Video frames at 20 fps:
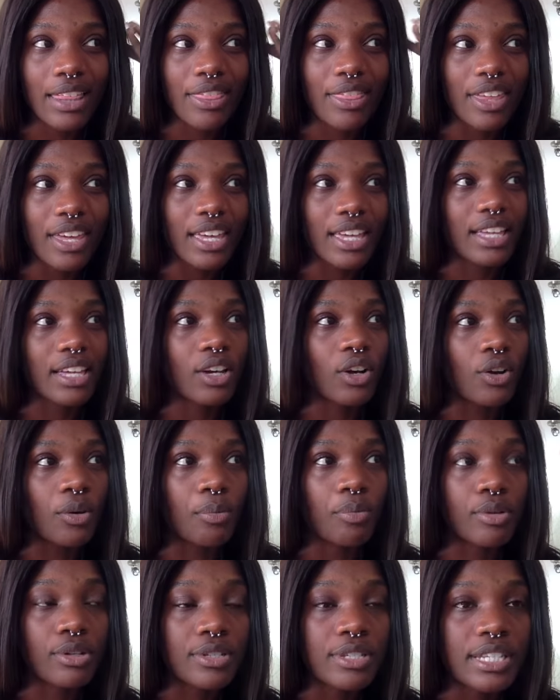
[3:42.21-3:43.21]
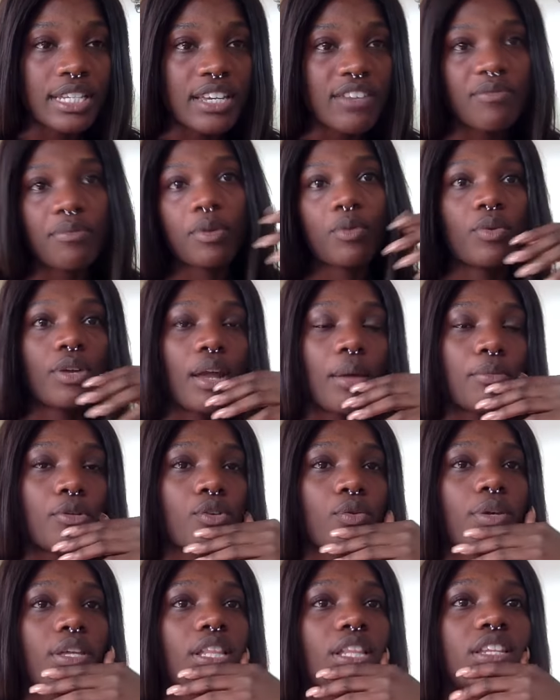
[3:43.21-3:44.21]
think or perceive me when I'm
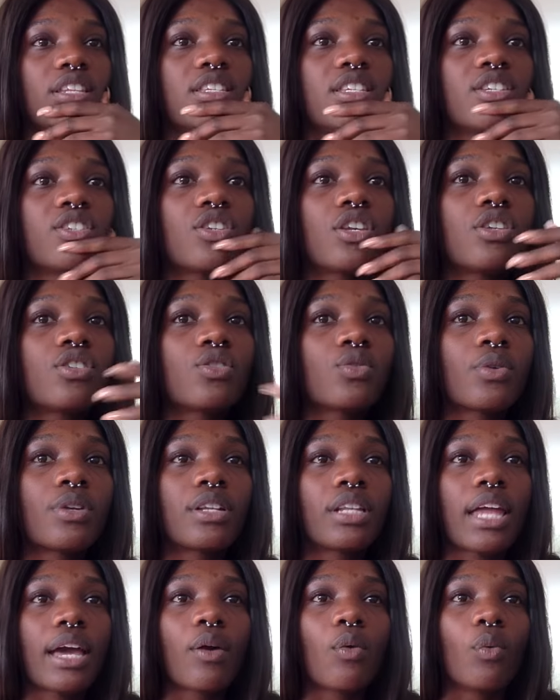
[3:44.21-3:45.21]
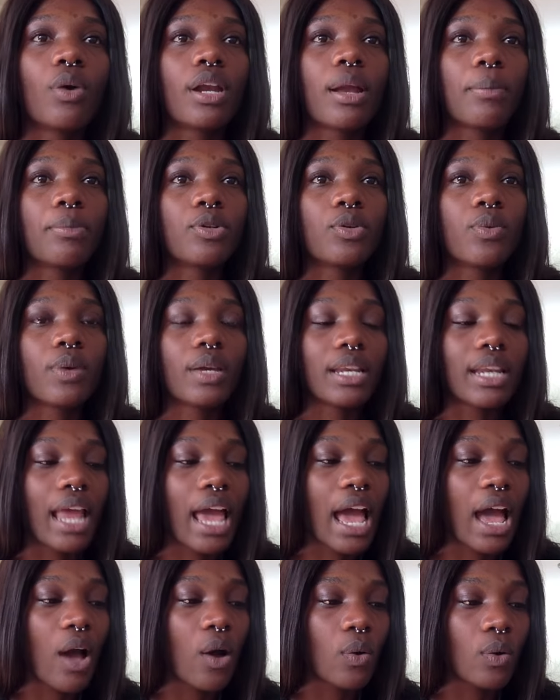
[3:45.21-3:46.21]
doing this? It's sort of like what I'm doing
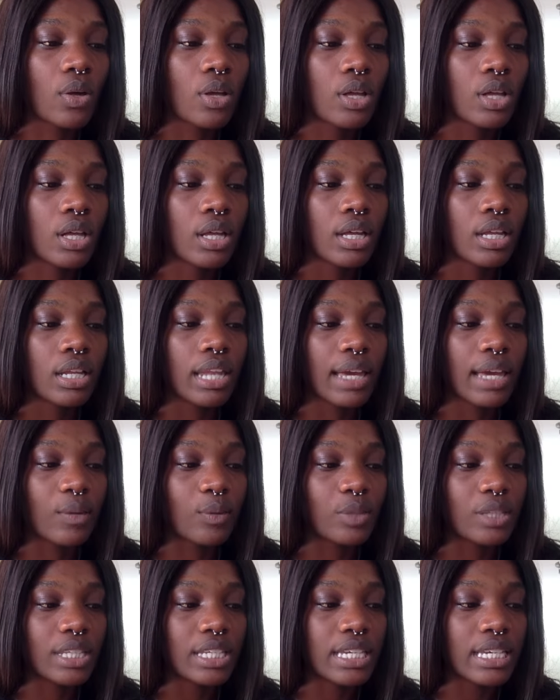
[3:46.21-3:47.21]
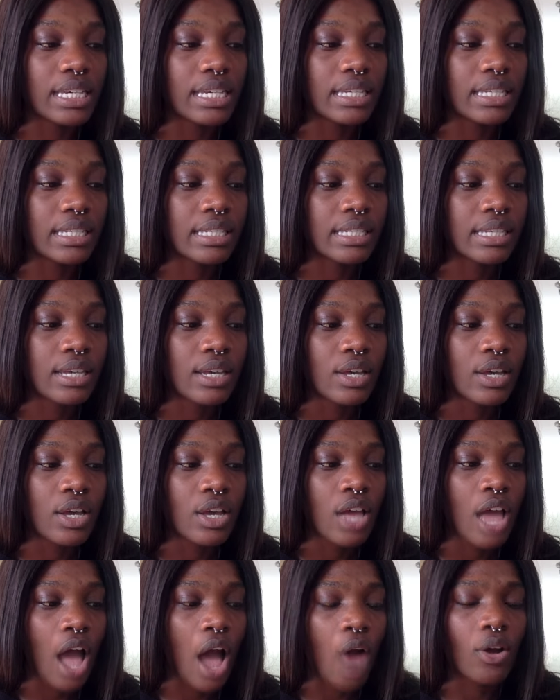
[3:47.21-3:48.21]
now. Like with these,
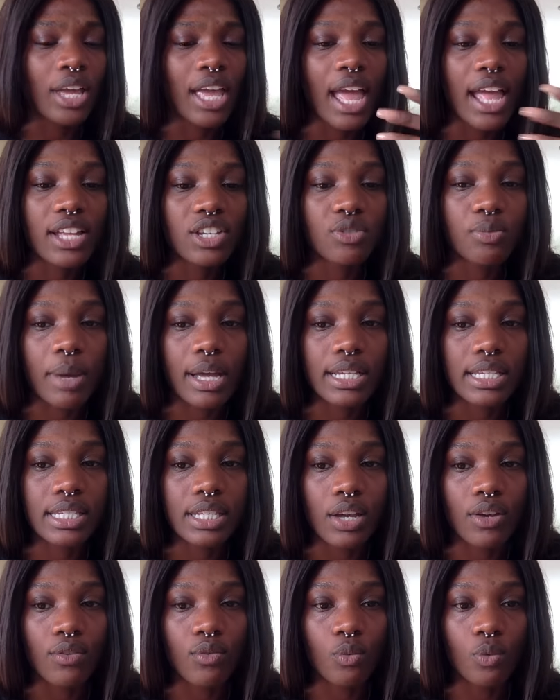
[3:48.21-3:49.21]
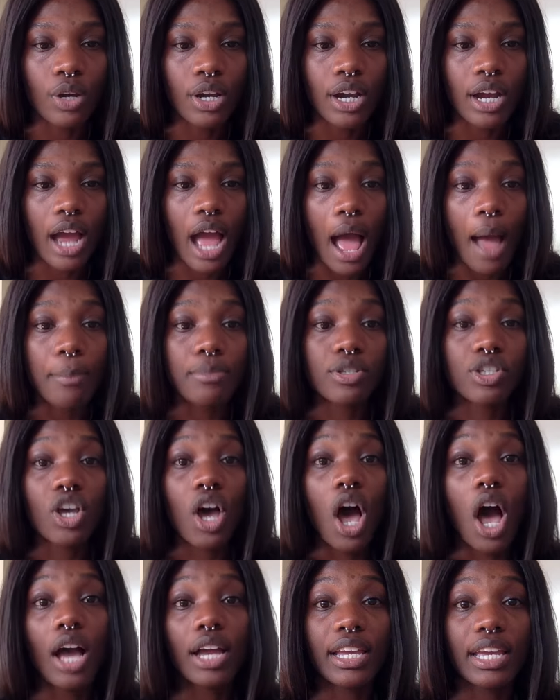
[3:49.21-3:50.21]
I'll catch myself where I'm
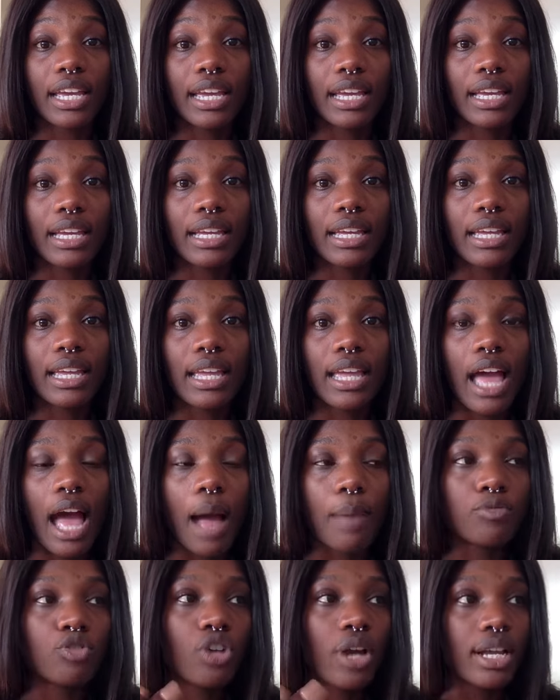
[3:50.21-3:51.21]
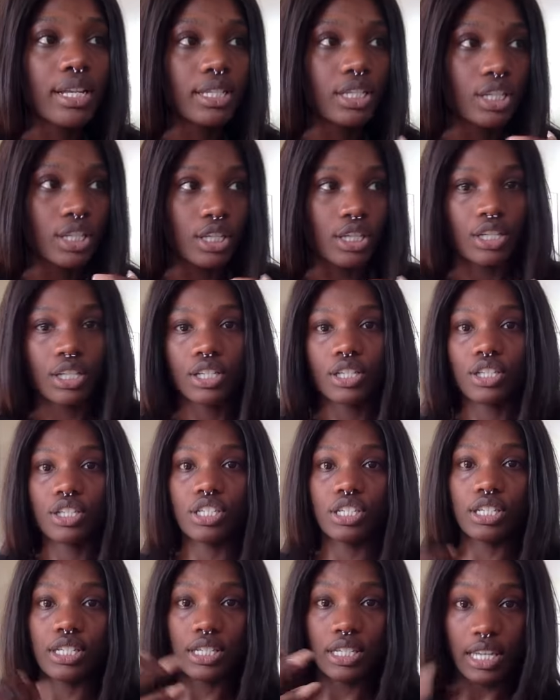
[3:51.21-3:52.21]
talking. I'm trying to
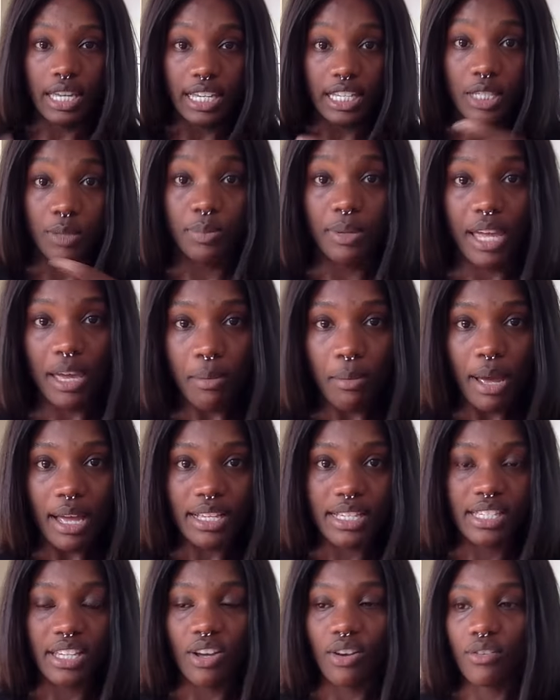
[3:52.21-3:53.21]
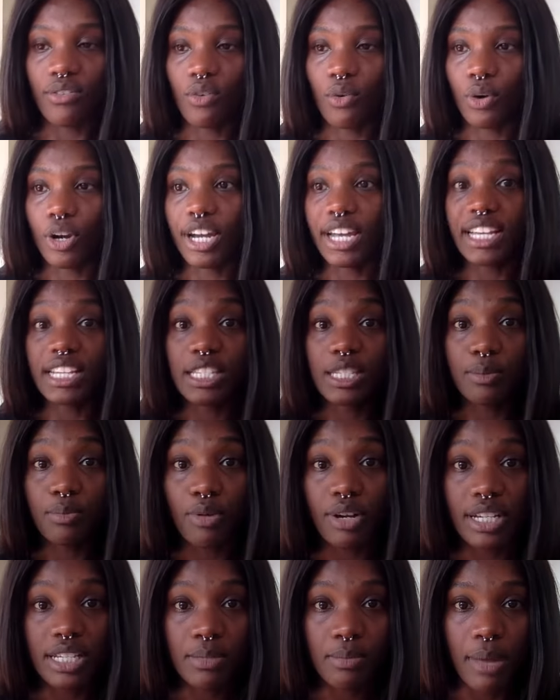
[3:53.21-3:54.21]
explain myself or
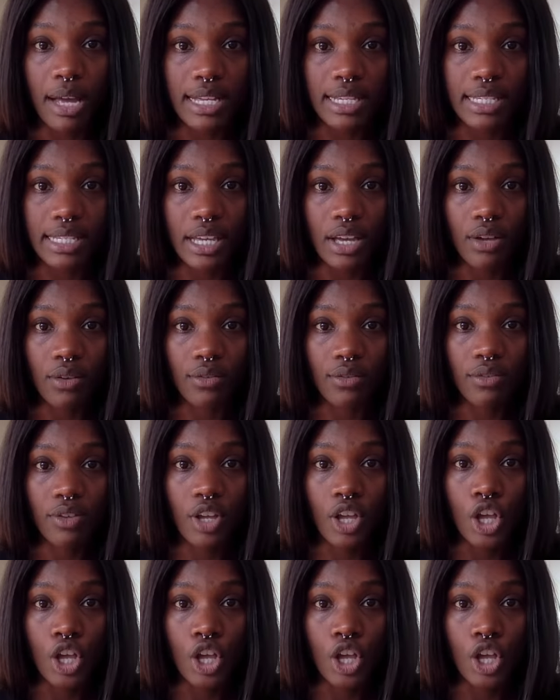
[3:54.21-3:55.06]
express myself